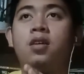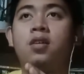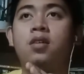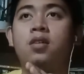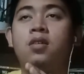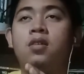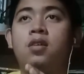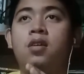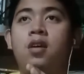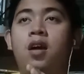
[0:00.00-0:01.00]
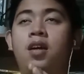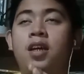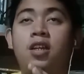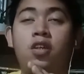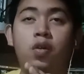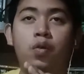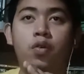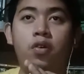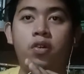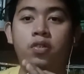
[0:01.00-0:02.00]
cancer or
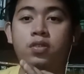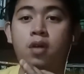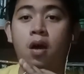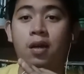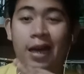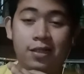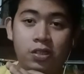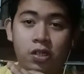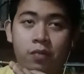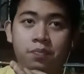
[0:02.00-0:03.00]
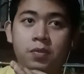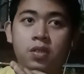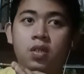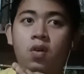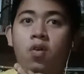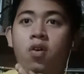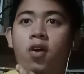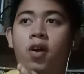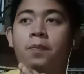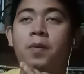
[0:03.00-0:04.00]
prevent the spread of
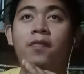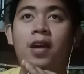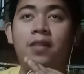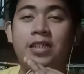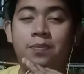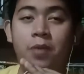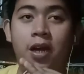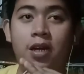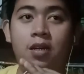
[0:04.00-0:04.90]
cancer. So